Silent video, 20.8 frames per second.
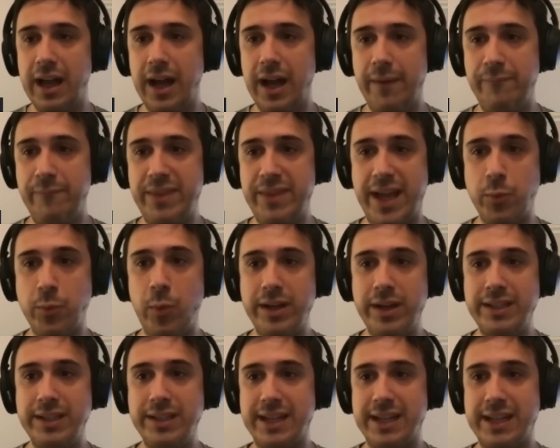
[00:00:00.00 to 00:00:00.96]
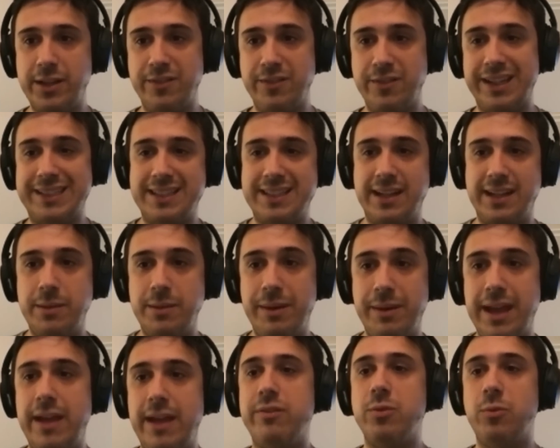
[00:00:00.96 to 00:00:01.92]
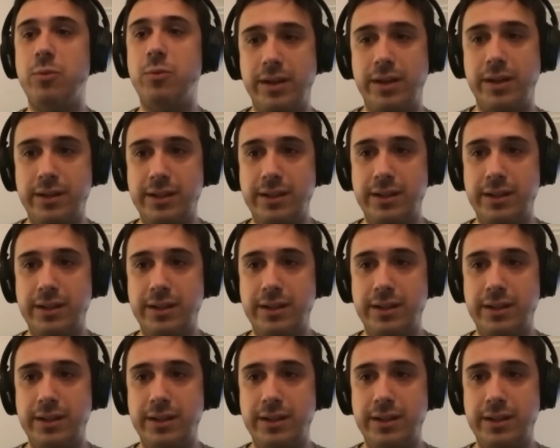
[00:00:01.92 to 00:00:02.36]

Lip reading: that one is kind of like signed by everyone